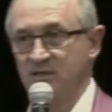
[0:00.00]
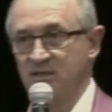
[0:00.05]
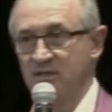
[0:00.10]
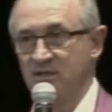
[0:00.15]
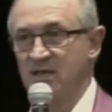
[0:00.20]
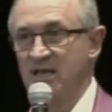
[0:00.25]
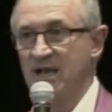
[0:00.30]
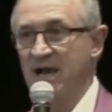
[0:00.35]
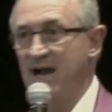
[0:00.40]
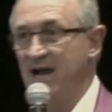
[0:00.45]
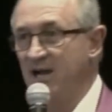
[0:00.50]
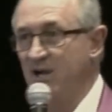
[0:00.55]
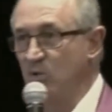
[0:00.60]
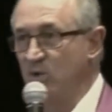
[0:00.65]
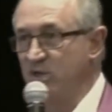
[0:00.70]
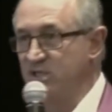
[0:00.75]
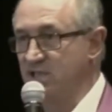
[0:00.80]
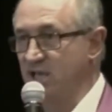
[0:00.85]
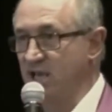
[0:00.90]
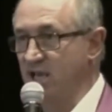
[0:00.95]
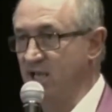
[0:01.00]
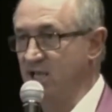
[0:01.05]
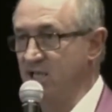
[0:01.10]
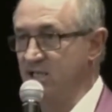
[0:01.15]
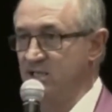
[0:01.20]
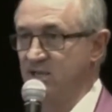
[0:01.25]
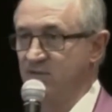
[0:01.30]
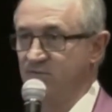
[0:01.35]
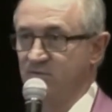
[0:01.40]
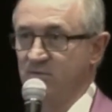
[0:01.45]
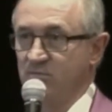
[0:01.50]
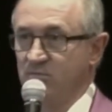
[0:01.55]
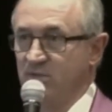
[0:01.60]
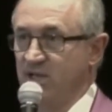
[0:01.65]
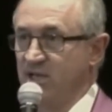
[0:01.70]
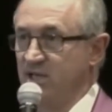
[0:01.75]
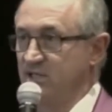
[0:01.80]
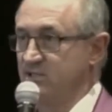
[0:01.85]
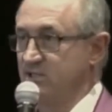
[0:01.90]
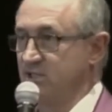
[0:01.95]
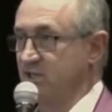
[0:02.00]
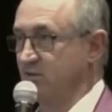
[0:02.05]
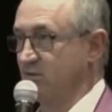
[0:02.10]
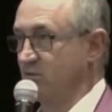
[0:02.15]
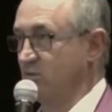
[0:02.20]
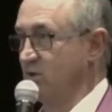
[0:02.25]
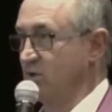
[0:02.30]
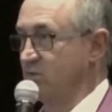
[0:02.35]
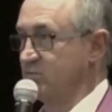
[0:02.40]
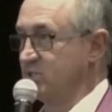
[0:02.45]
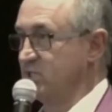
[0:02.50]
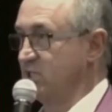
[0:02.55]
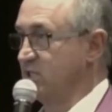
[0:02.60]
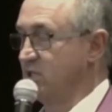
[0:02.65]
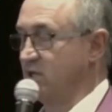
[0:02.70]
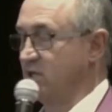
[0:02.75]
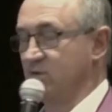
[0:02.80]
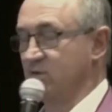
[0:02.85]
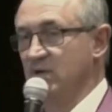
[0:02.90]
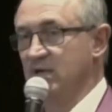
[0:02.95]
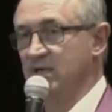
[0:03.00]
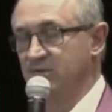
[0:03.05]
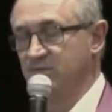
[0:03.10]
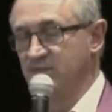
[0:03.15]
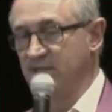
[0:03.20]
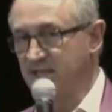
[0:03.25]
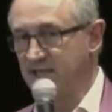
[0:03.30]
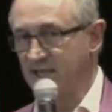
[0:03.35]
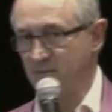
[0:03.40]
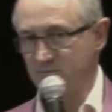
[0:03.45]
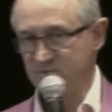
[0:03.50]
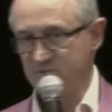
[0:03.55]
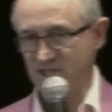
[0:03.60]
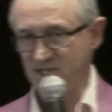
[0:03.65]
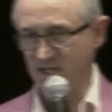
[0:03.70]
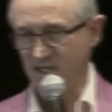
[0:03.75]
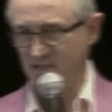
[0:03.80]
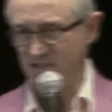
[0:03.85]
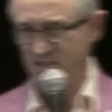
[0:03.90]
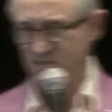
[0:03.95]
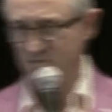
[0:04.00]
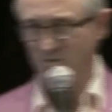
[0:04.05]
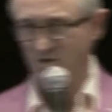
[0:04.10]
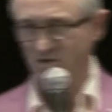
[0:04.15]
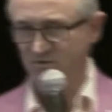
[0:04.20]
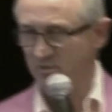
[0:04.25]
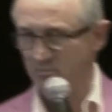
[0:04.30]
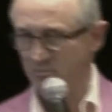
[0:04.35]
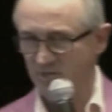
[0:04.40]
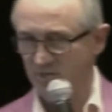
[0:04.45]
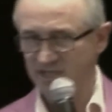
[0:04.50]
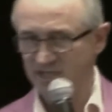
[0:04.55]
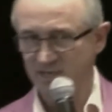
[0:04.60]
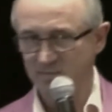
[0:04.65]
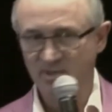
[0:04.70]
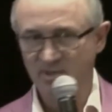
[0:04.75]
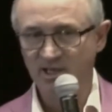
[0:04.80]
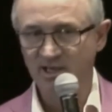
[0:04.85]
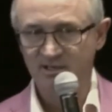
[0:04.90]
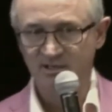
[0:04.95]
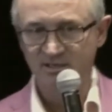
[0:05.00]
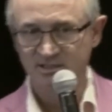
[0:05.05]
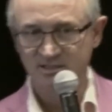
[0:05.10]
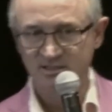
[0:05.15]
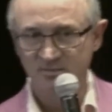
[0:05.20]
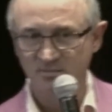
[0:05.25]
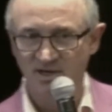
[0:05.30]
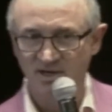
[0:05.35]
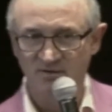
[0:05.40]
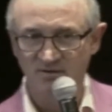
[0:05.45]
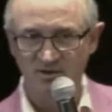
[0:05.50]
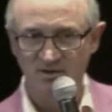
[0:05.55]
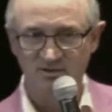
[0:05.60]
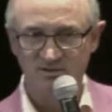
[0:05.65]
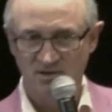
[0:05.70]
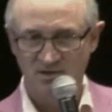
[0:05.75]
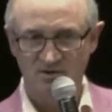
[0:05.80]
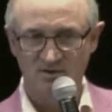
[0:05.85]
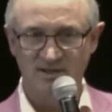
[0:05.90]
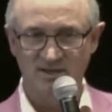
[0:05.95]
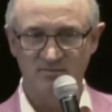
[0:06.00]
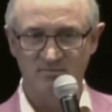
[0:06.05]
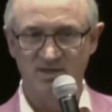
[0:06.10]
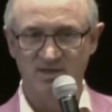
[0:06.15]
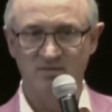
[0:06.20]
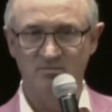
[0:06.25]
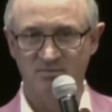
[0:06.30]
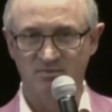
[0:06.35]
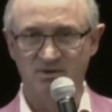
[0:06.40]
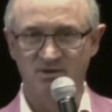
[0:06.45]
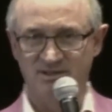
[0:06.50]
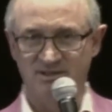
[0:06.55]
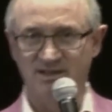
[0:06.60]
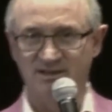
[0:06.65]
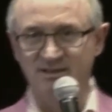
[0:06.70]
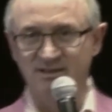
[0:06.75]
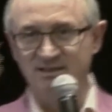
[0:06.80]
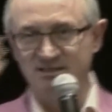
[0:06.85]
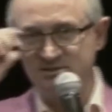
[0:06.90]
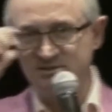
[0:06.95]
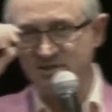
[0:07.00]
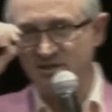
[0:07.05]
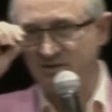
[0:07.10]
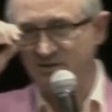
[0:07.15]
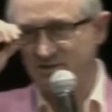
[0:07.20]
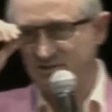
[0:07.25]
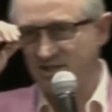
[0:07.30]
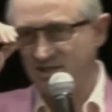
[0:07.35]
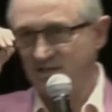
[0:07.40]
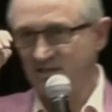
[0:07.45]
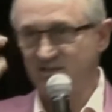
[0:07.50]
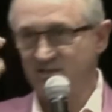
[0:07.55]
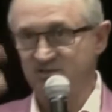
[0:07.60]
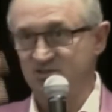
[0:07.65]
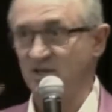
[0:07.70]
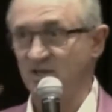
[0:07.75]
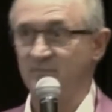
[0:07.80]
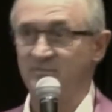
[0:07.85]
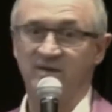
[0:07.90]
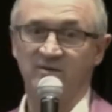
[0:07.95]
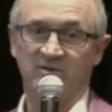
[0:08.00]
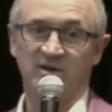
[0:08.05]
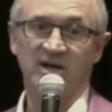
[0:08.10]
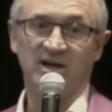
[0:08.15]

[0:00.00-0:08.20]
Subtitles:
I went to 8 different banks, and every one of them said no. They kept saying this movie Money Pit. Anybody ever heard of that money? Yeah. So there's something ain't right.